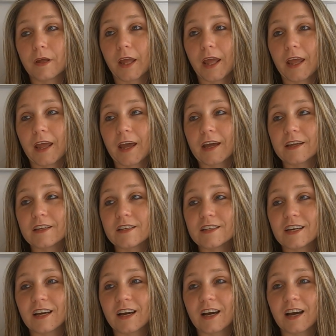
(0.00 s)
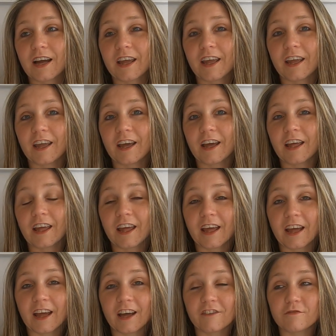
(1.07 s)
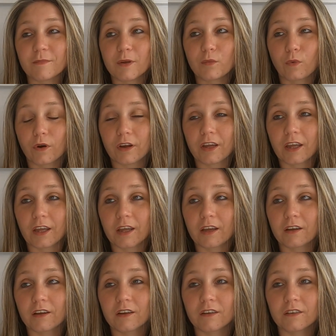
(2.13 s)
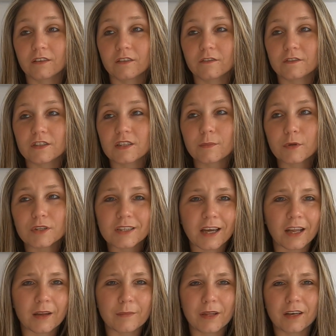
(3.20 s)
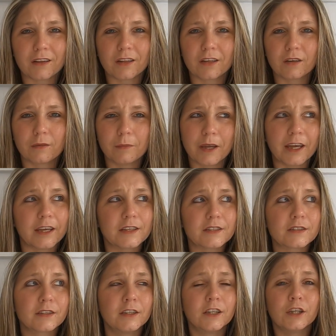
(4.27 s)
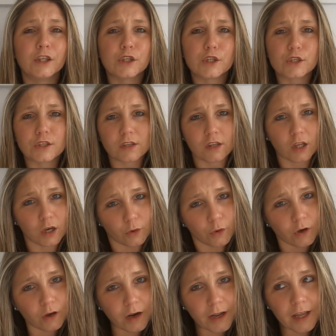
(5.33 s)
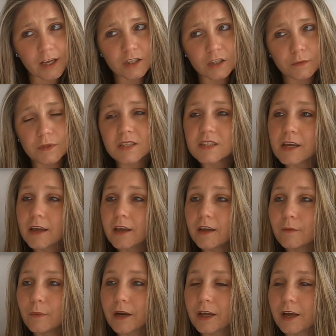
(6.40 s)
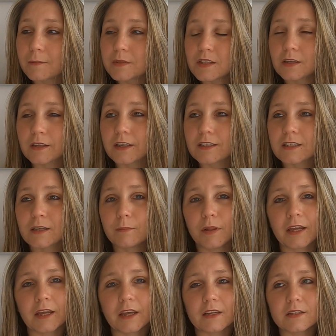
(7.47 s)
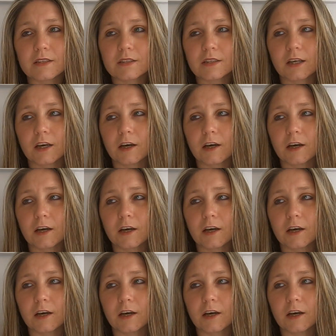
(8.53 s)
and I have been working. Summer's kind of been a little bit slower, I guess you would say, when it comes to legacy blankets.